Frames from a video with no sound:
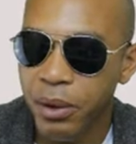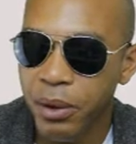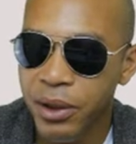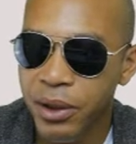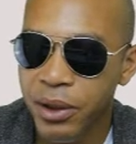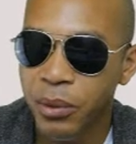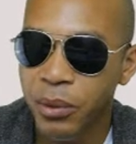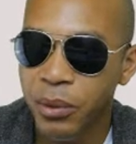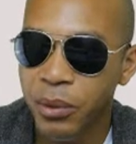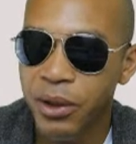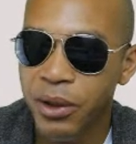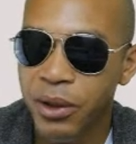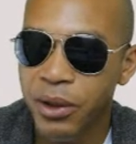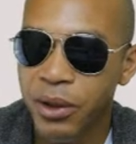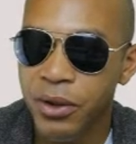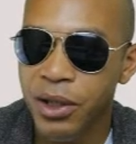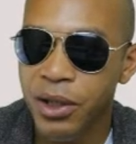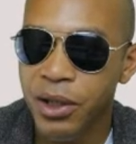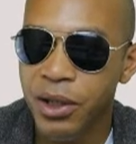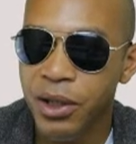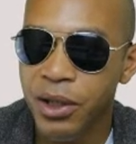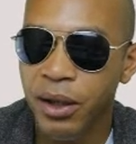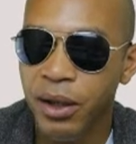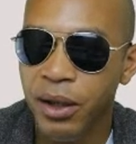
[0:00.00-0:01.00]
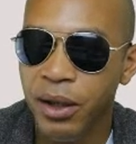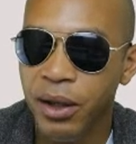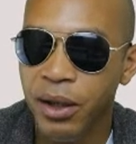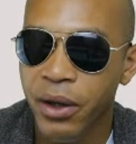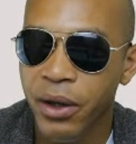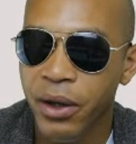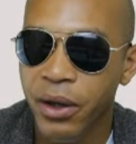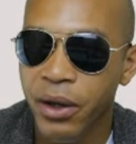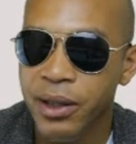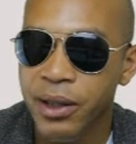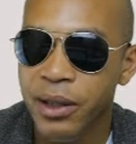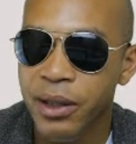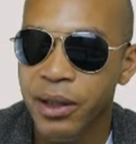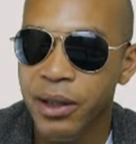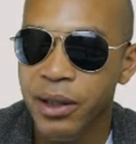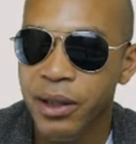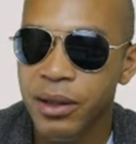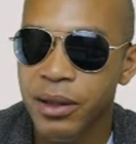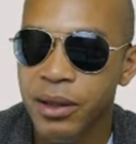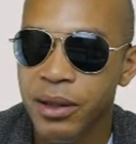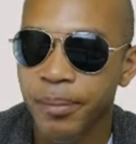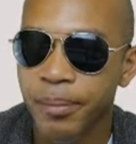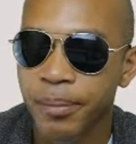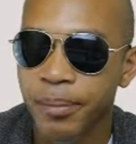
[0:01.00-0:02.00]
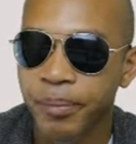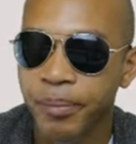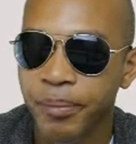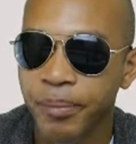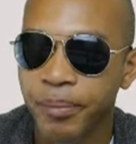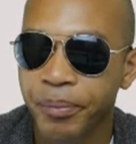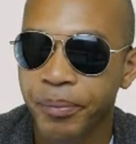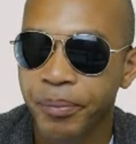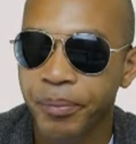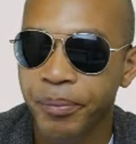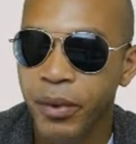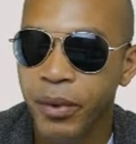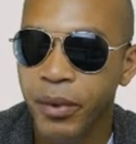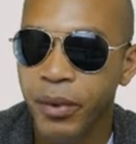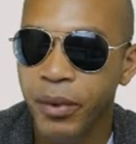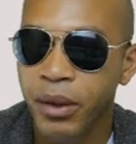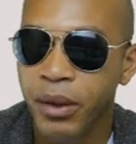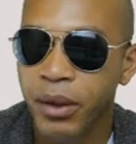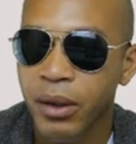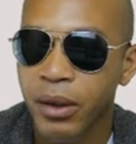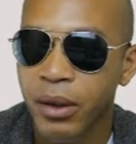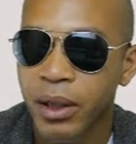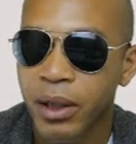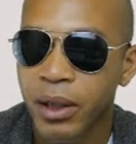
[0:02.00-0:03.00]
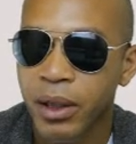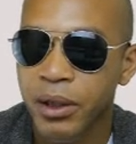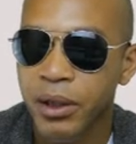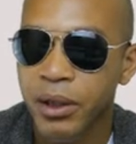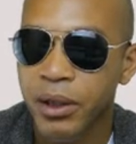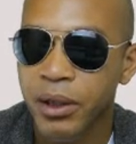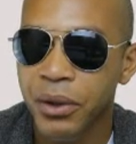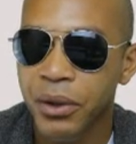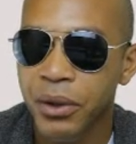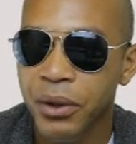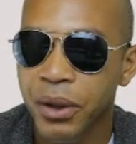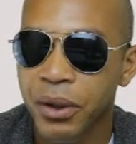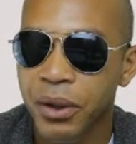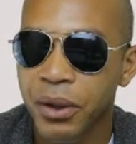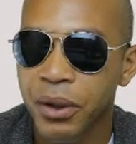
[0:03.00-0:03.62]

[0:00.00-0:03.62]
so Google can find it properly, that